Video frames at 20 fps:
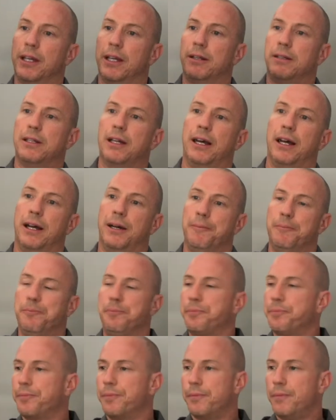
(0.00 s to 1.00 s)
that
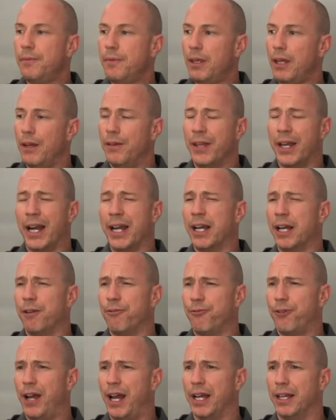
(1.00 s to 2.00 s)
I got to
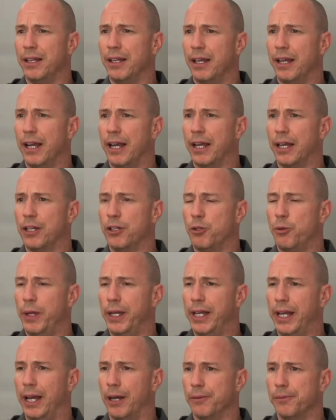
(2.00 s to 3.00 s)
find, and I got to
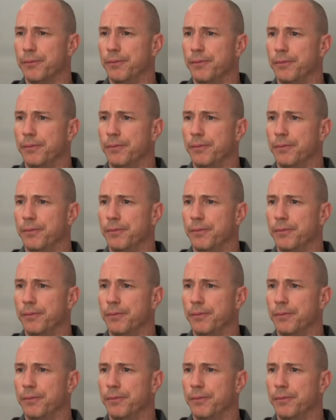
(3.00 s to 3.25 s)
tweak it out.